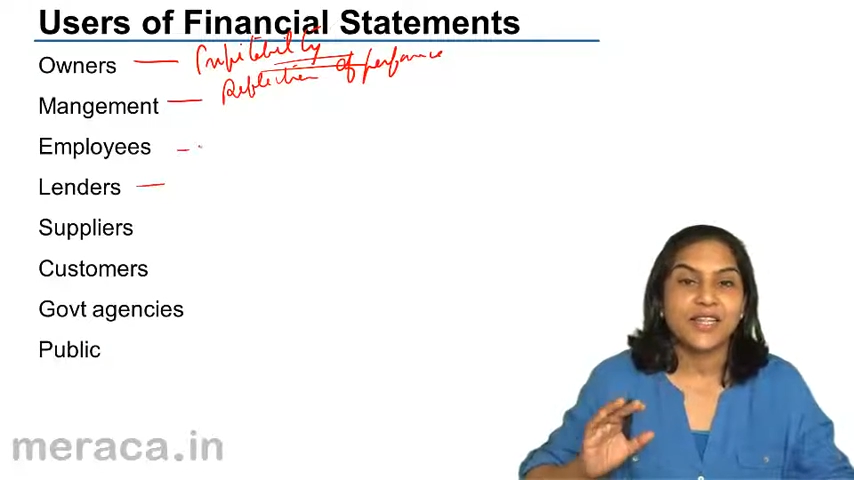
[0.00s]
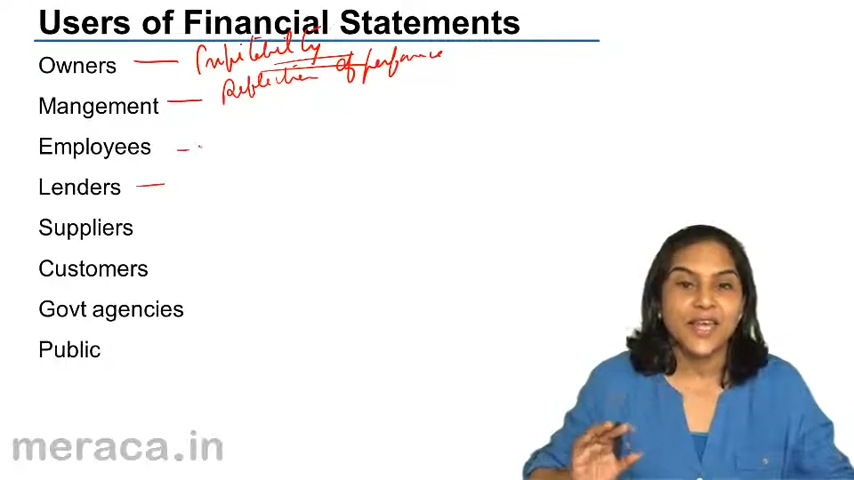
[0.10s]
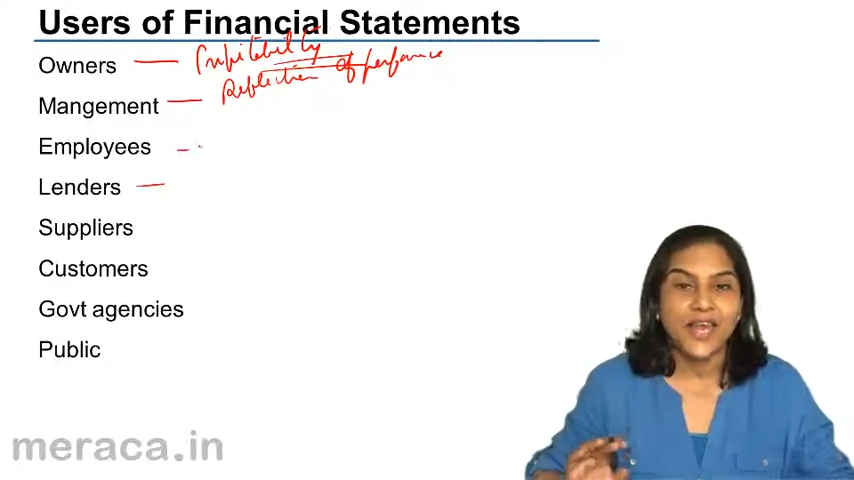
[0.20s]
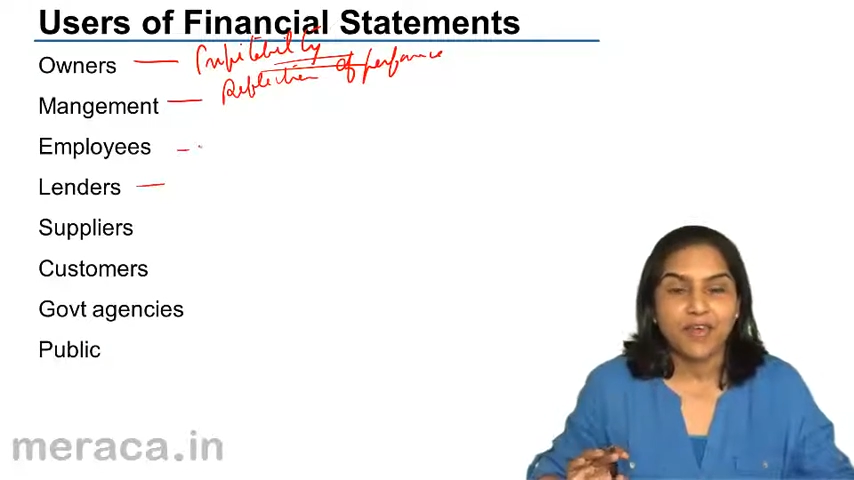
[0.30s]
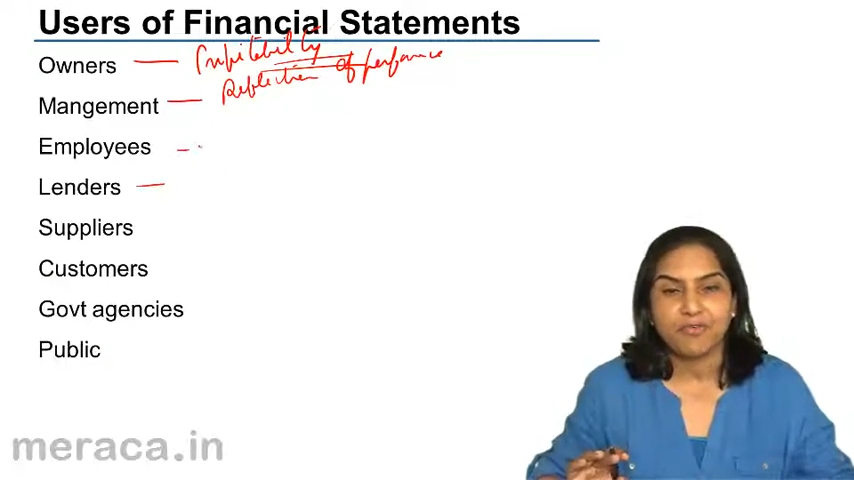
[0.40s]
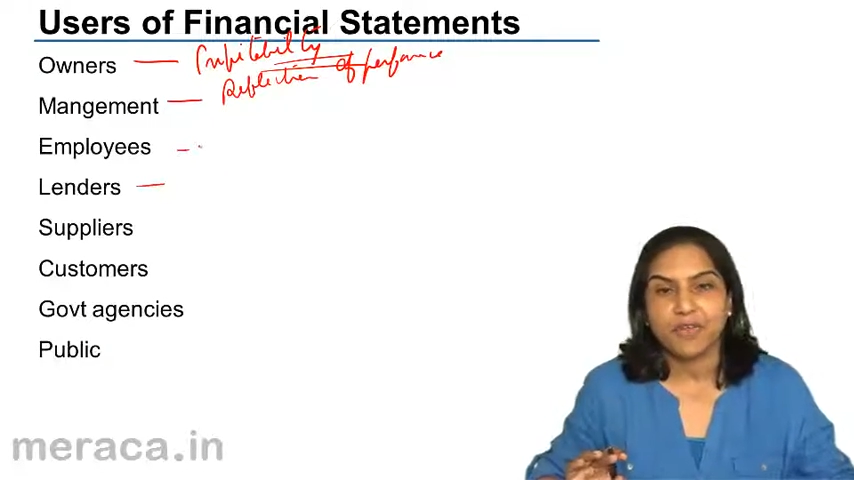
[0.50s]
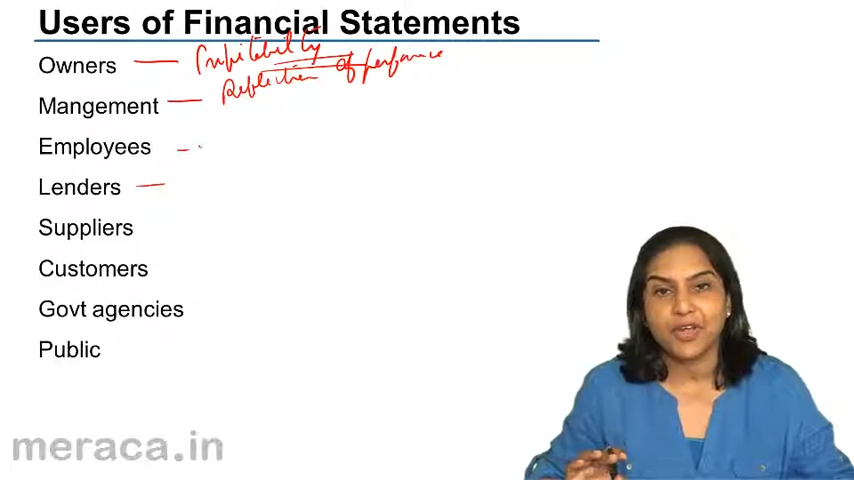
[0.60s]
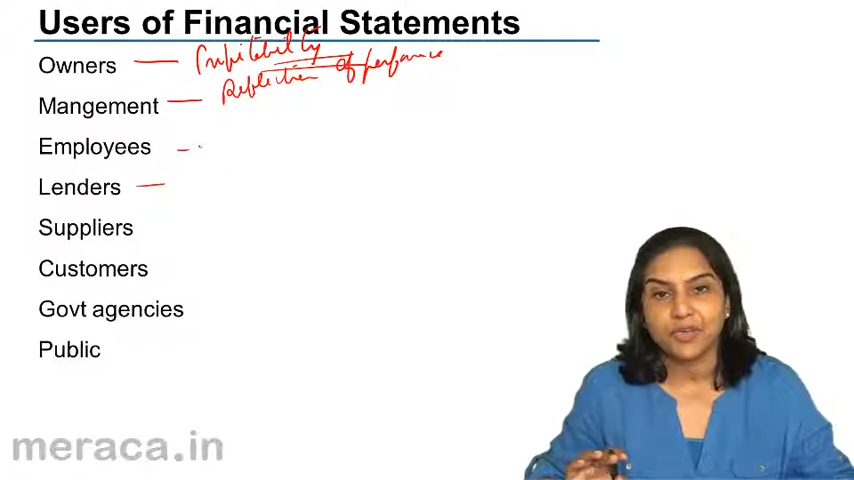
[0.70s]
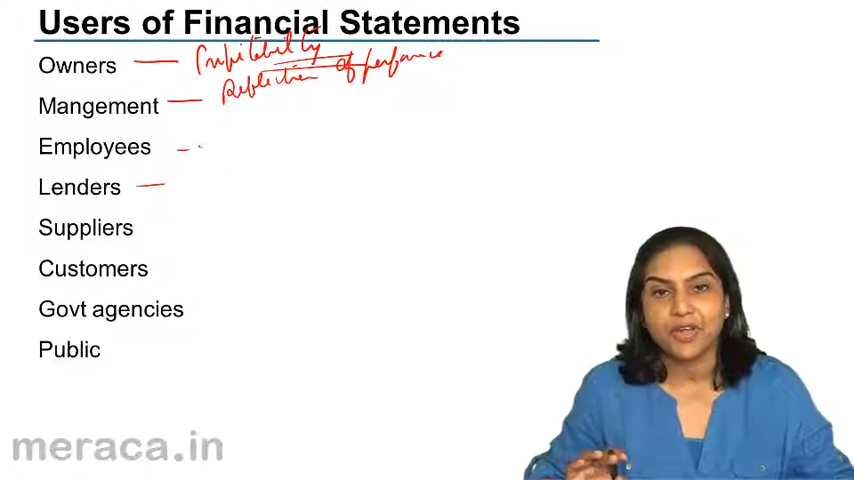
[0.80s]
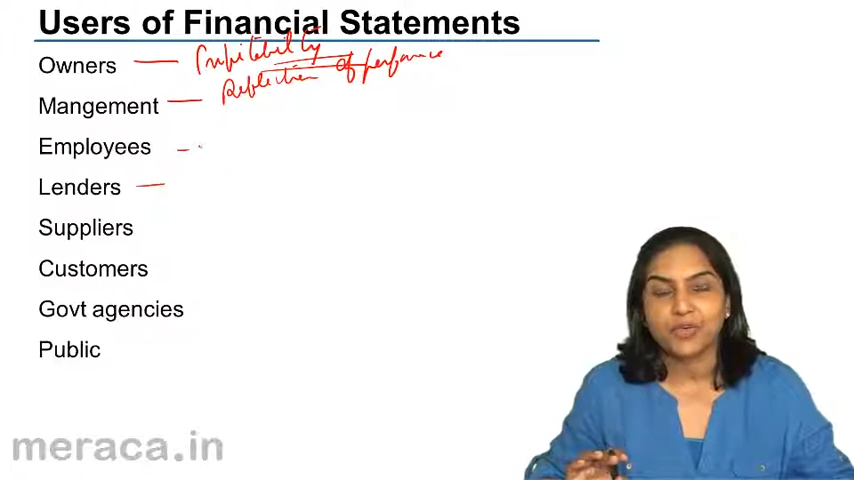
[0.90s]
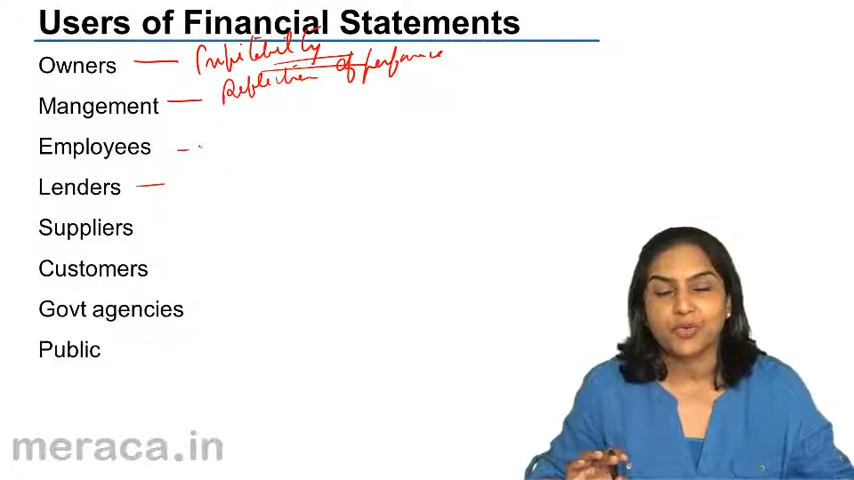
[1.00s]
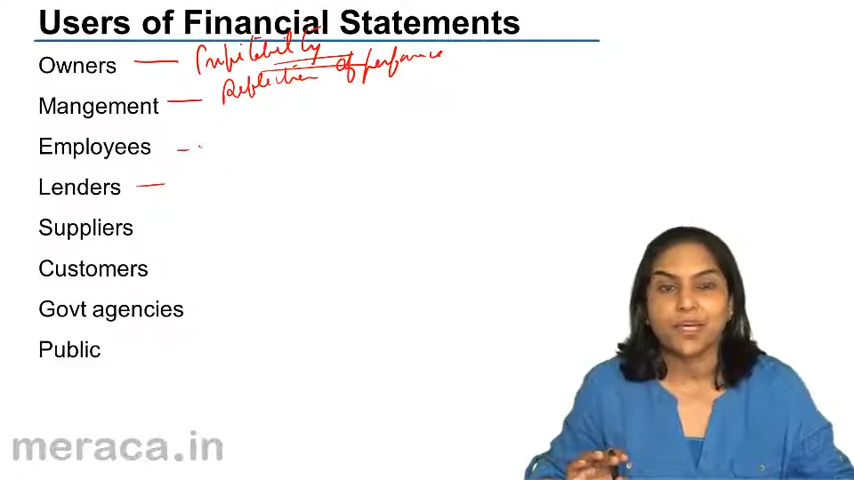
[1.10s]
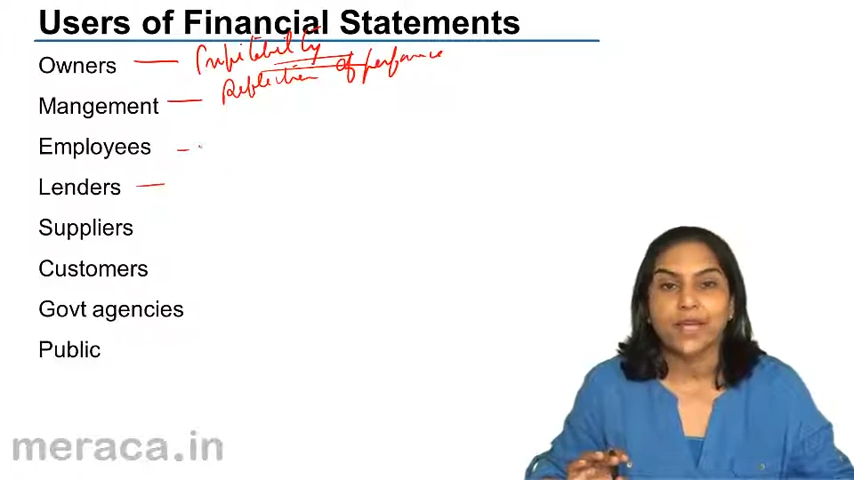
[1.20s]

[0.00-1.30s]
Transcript: they have given to the